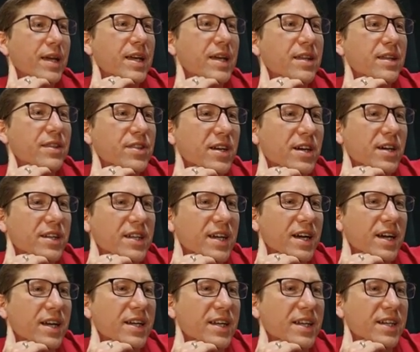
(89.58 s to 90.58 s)
In the
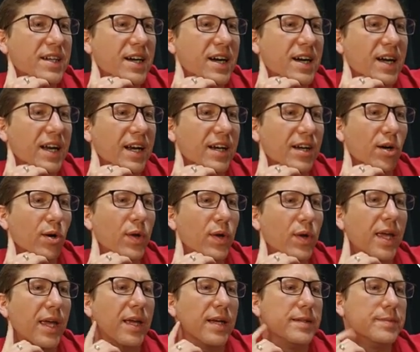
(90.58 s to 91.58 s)
99,
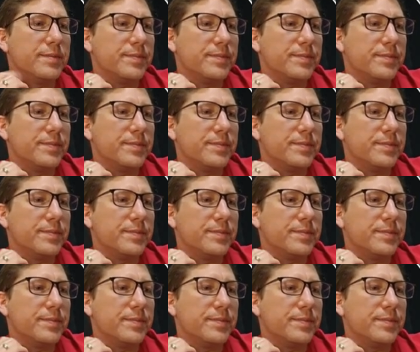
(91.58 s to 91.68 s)
okay.